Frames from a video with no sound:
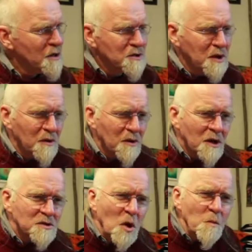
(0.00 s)
So
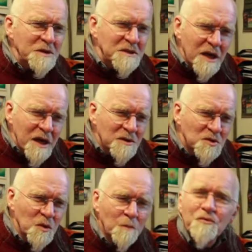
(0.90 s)
don't be scared
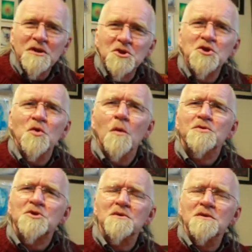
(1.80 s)
to embrace new
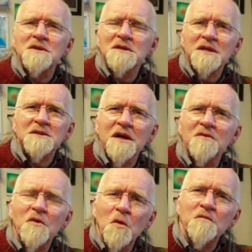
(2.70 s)
opportunities as they
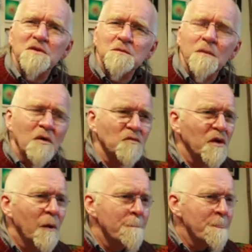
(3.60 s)
evolve this month.
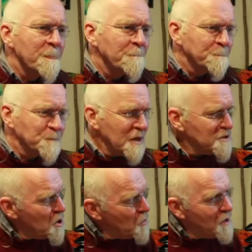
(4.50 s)

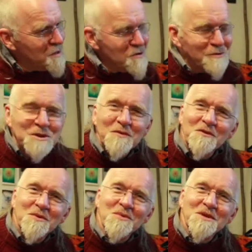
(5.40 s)
It's nowhere near as
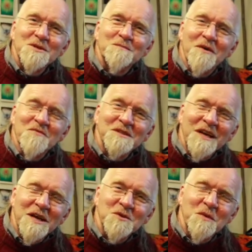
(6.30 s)
difficult this month as
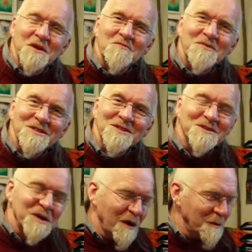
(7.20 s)
it has been in
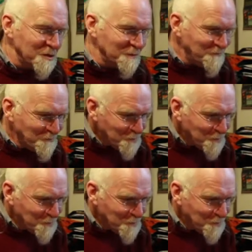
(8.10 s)
recent times.